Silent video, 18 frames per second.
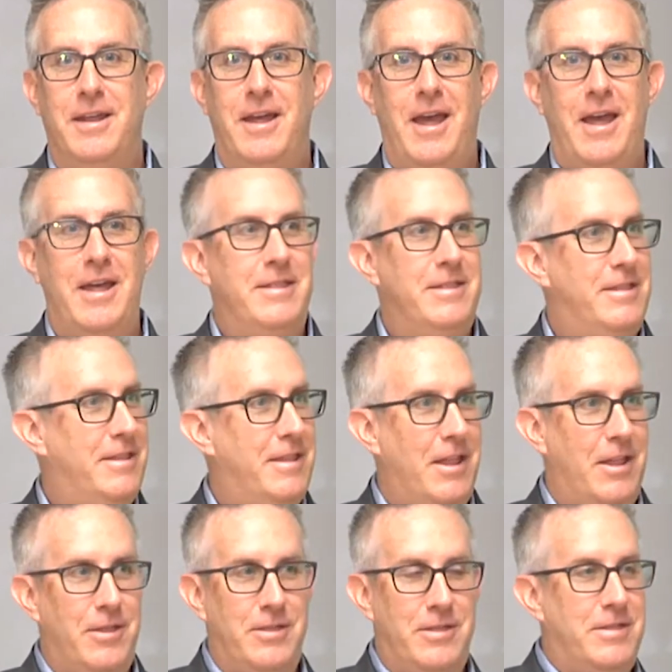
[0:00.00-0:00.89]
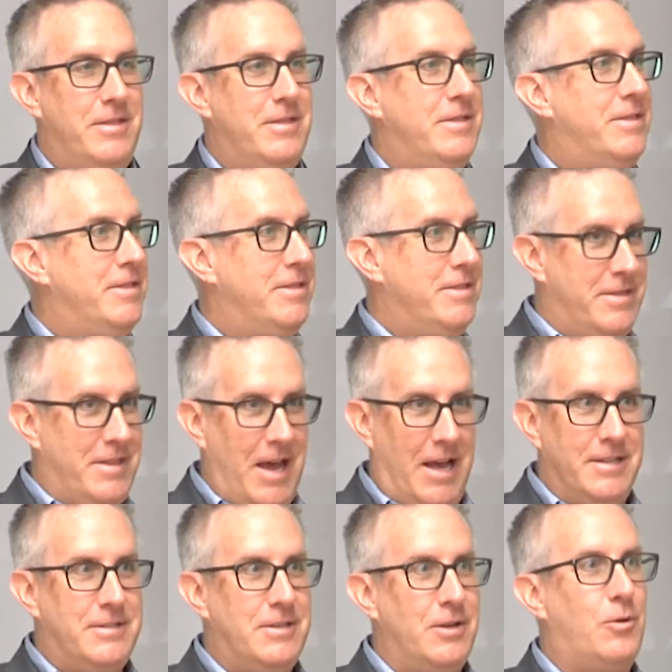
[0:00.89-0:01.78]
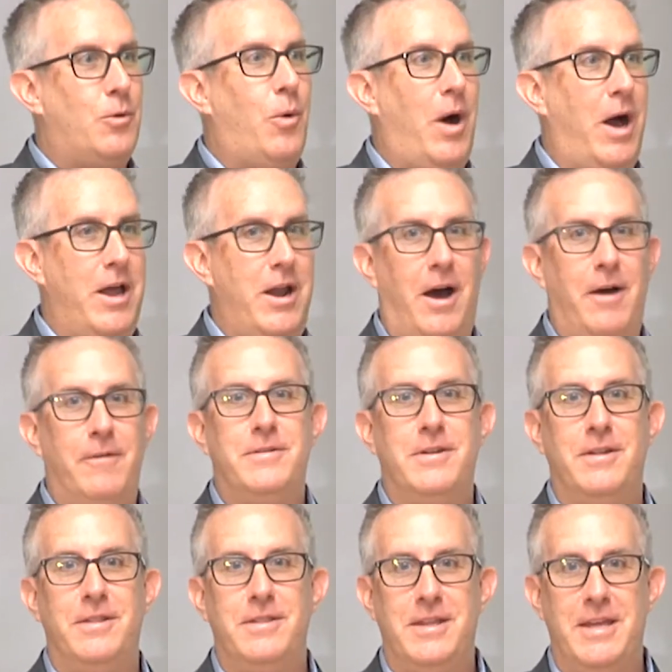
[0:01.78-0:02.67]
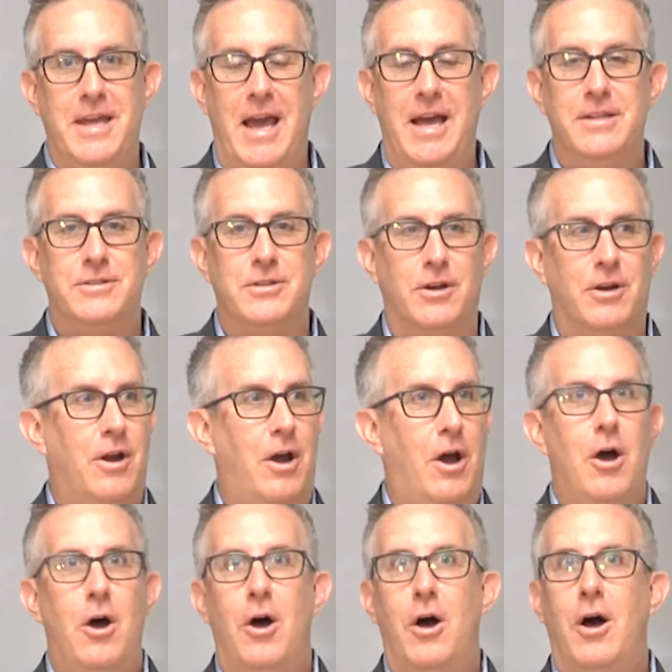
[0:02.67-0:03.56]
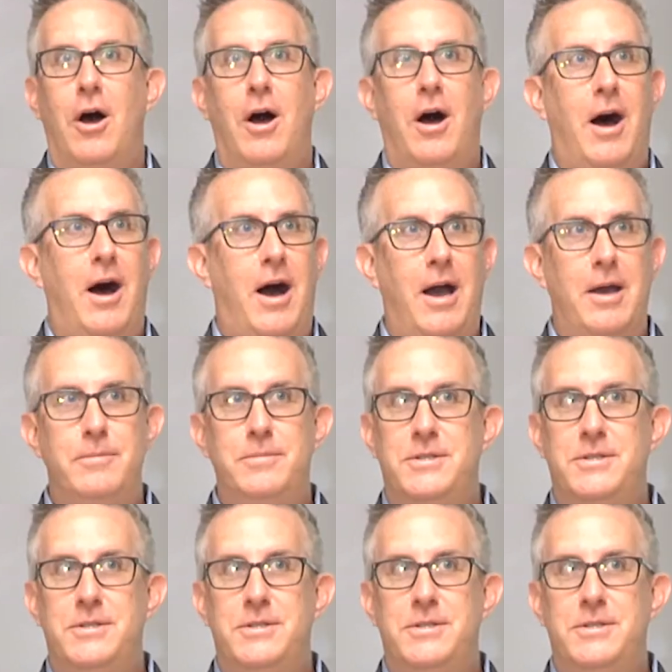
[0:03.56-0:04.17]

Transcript: And that's quite often the answer. I'm